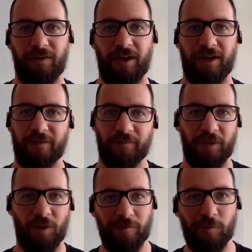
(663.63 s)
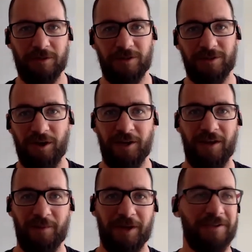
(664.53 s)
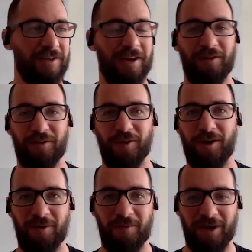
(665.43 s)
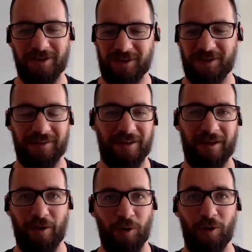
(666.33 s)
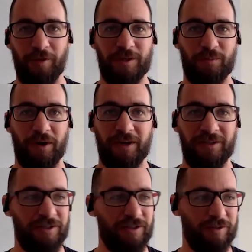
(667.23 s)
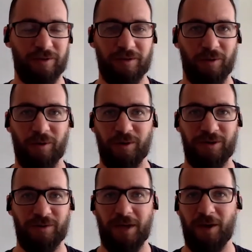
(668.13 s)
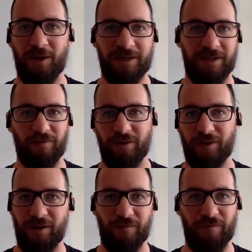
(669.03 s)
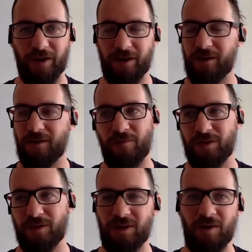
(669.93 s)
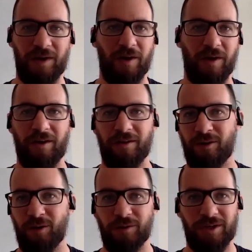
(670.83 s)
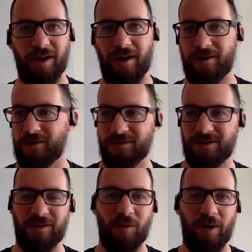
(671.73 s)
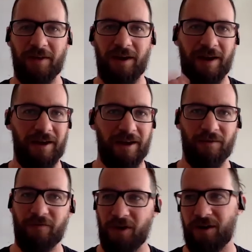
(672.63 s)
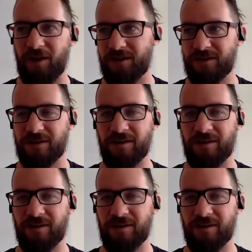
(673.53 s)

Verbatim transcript: Like whoever was designing that magazine, I thought they were amazing. all of the spreads just looked awesome. They always had different kind of funky graphics going on and cool titles, and the way they laid out the photos yeah.